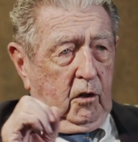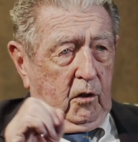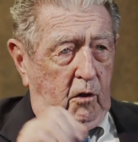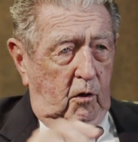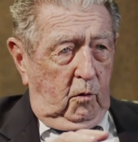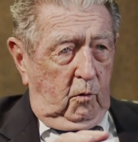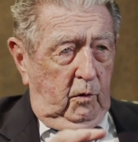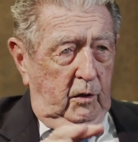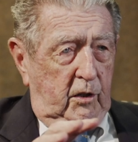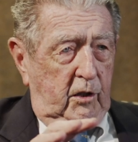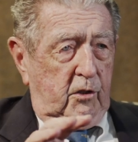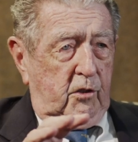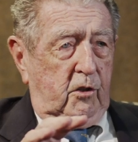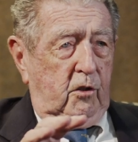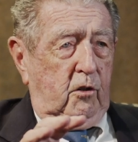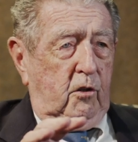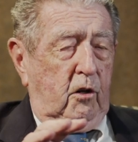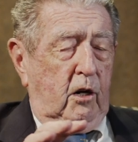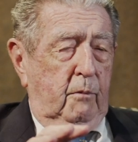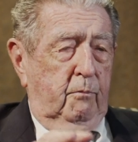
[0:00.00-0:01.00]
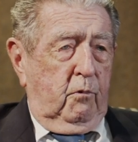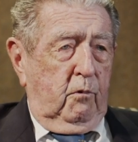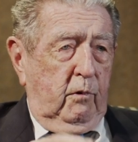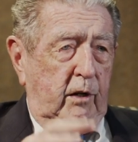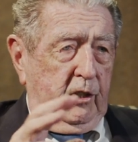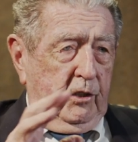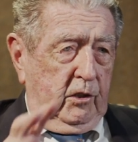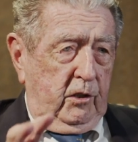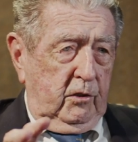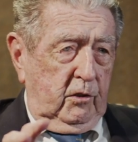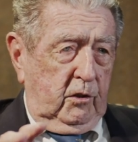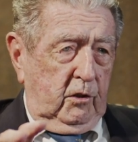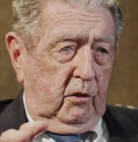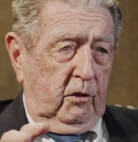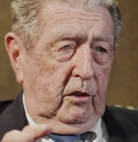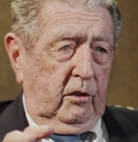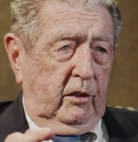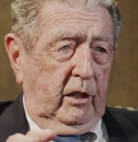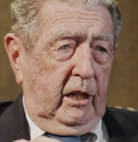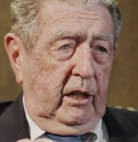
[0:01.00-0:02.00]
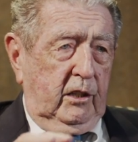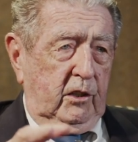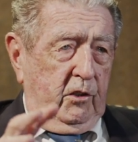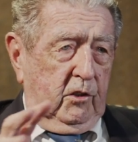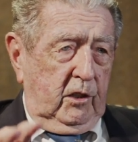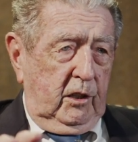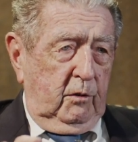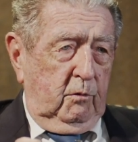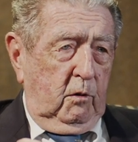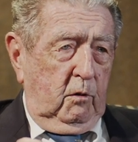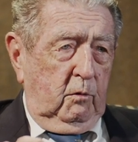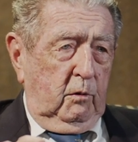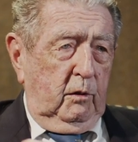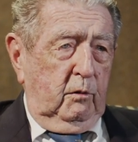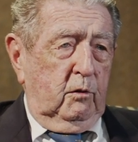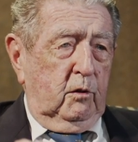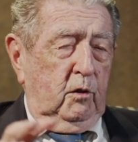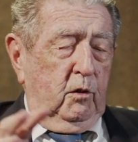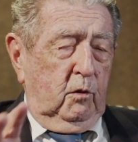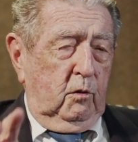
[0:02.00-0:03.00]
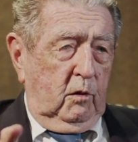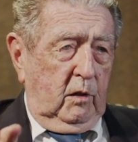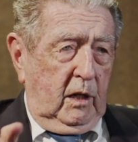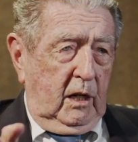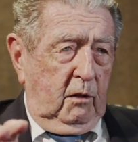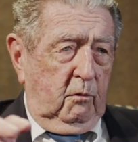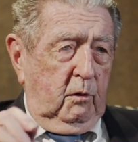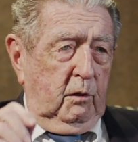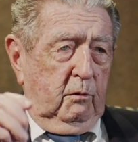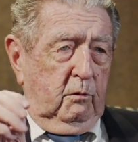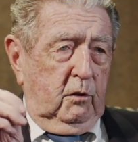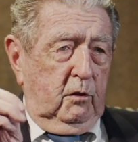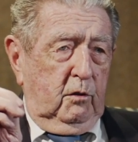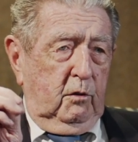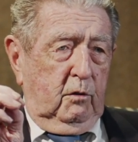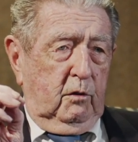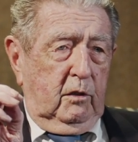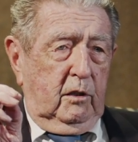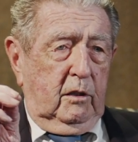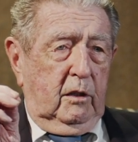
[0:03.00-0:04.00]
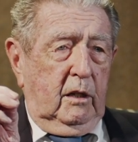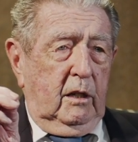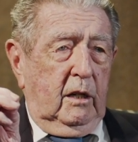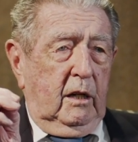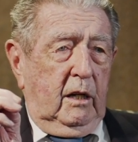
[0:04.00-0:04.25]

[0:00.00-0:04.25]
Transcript: go with us on operations so that they could see what we were doing, how we were doing it.